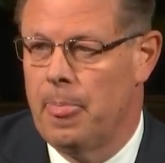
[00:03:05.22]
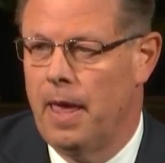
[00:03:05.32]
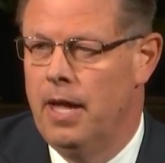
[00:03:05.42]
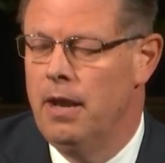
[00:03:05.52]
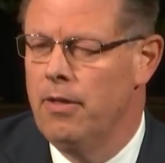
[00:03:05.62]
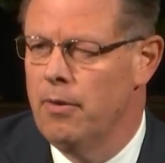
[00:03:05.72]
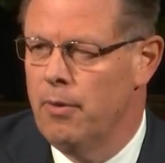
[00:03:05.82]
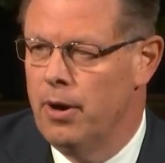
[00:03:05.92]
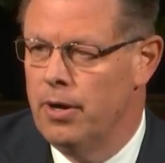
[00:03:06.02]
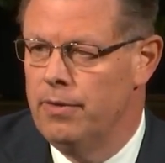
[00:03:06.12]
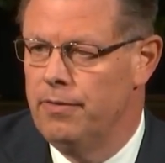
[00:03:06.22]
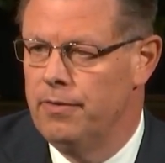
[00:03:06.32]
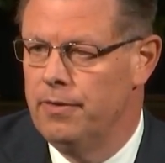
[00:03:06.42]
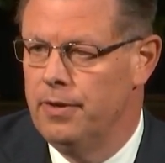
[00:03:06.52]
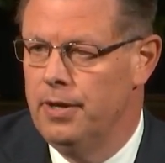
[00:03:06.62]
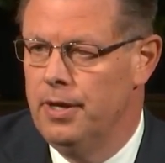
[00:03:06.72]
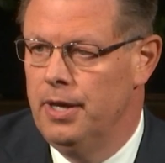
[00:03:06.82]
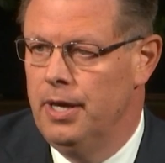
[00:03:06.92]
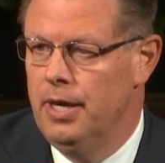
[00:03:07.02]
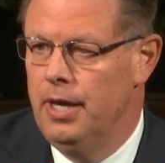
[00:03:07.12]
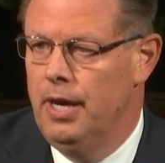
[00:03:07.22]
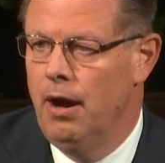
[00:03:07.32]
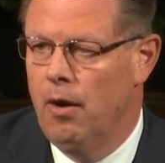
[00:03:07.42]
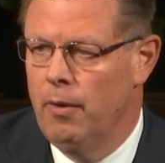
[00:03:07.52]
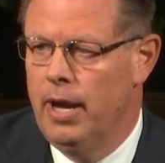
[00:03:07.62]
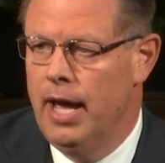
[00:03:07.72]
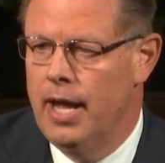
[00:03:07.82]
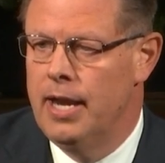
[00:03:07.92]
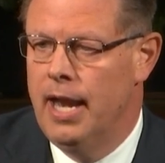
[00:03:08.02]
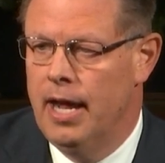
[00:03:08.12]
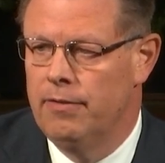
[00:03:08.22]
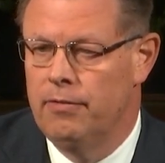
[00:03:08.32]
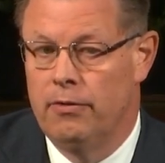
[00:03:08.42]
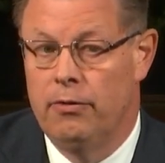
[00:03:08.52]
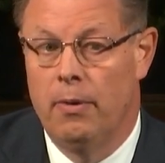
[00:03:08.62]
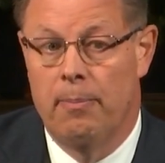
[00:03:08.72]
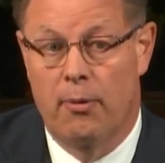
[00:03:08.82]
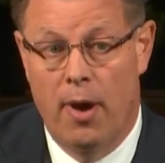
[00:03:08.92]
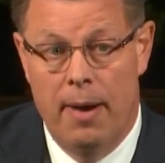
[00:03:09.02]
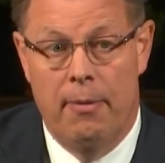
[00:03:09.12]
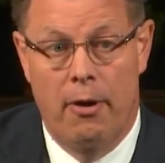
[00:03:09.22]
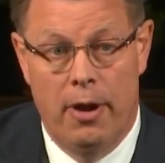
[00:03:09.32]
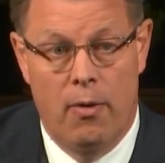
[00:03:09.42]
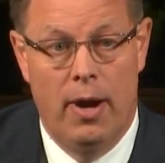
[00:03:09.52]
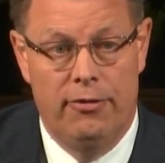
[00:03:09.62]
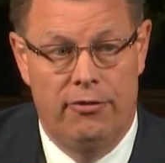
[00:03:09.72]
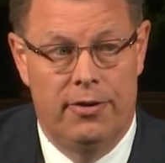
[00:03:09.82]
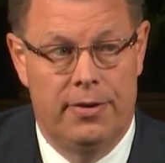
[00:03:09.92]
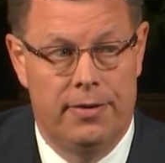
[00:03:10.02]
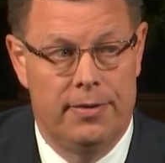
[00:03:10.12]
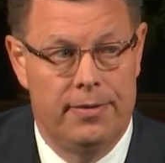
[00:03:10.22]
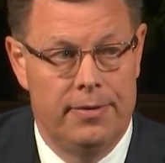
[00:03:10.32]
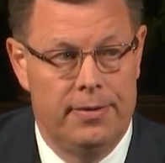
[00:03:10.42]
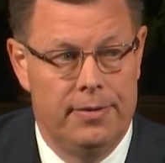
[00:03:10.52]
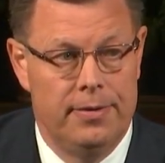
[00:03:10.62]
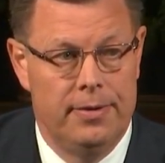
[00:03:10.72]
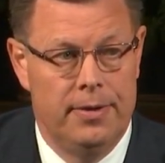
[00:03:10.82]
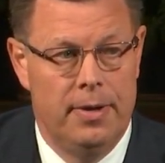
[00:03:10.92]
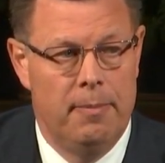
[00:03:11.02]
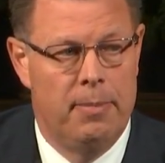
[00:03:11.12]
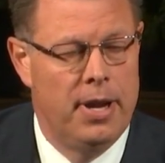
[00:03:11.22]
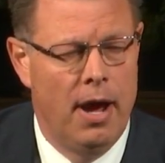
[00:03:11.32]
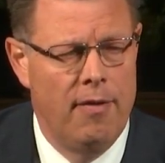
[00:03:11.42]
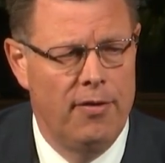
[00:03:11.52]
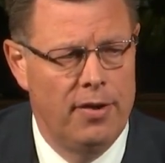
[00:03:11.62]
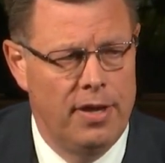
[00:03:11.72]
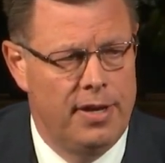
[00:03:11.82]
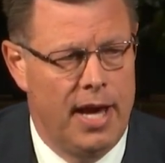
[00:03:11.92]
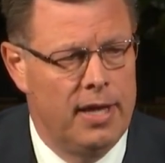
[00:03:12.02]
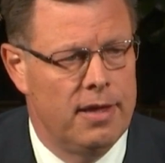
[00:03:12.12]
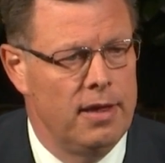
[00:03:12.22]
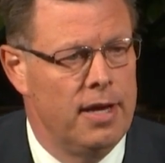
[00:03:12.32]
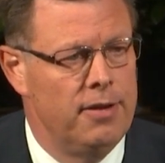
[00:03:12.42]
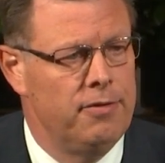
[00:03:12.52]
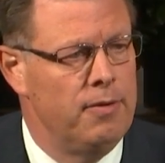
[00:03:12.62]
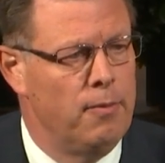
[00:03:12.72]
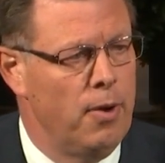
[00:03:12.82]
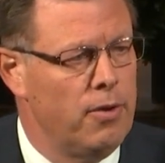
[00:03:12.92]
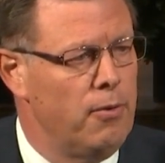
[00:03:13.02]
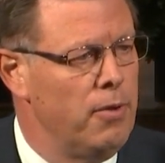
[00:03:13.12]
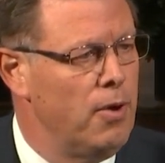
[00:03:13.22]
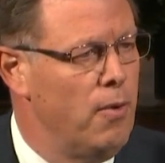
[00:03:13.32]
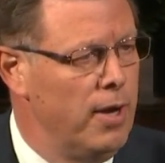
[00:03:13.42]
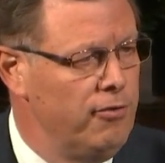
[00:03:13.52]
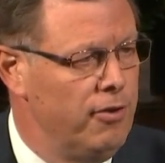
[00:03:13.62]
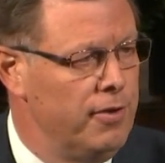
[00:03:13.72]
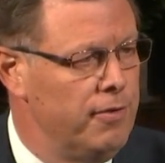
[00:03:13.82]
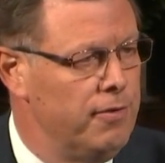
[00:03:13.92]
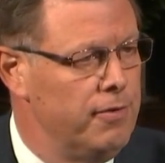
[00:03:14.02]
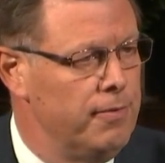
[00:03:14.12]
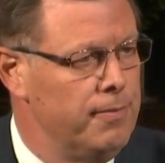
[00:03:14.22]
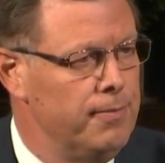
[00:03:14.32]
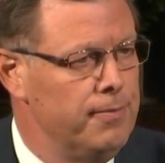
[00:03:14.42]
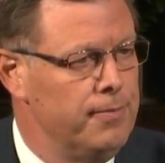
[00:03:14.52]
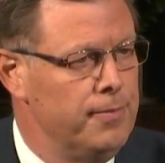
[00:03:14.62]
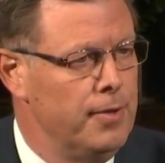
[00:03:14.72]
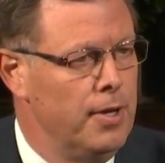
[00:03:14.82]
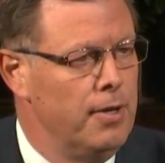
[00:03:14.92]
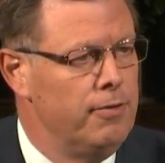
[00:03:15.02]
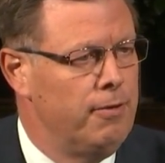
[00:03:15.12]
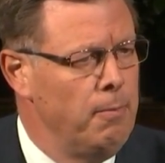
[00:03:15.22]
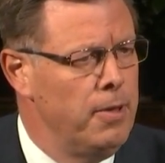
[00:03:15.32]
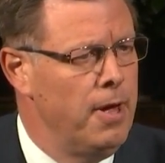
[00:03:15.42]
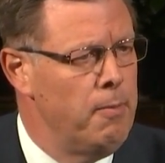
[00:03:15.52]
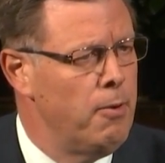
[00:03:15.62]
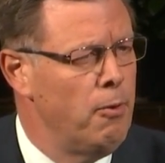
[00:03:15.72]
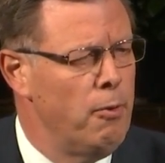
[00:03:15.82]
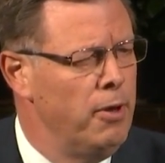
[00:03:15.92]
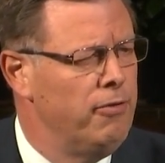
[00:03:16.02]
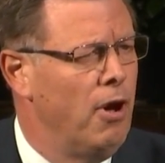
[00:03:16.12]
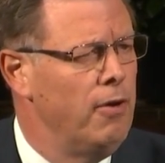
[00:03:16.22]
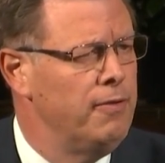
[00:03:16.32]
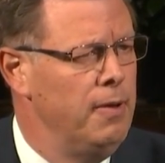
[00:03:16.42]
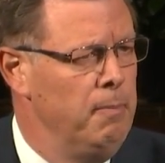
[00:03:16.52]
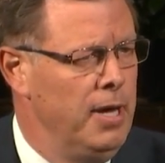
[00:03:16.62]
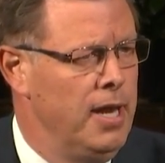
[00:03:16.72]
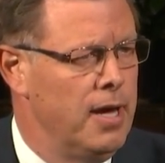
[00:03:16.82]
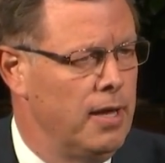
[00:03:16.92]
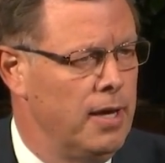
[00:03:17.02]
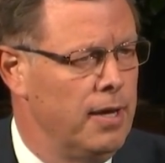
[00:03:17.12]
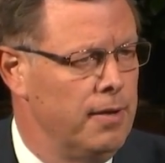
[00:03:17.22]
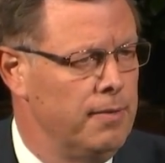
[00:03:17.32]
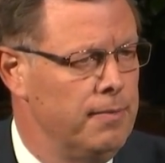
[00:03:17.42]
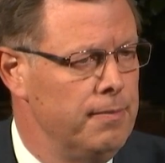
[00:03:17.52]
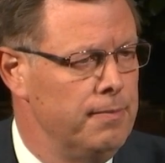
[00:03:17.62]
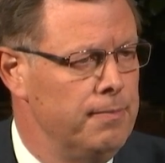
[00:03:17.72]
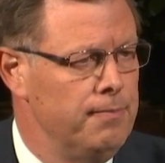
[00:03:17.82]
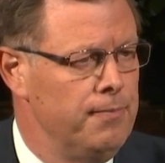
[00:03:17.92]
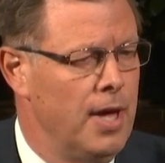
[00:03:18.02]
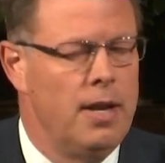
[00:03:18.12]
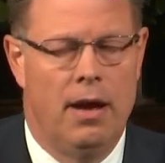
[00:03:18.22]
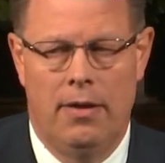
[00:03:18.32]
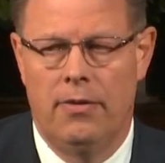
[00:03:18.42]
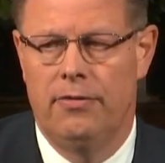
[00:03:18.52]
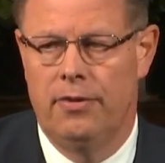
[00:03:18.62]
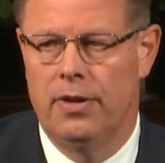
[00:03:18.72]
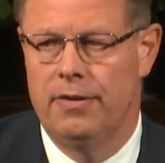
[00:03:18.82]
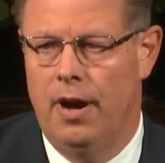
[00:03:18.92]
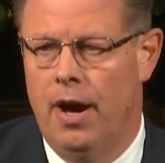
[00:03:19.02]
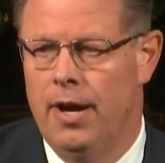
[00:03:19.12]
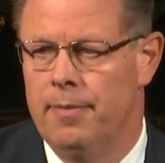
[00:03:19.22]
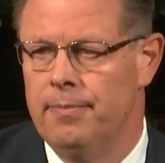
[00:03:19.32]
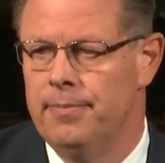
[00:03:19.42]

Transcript: In other words, he already had an answer to a primary question, but he offered to take the list and work through the questions. Some of them were resolved immediately, and others took time.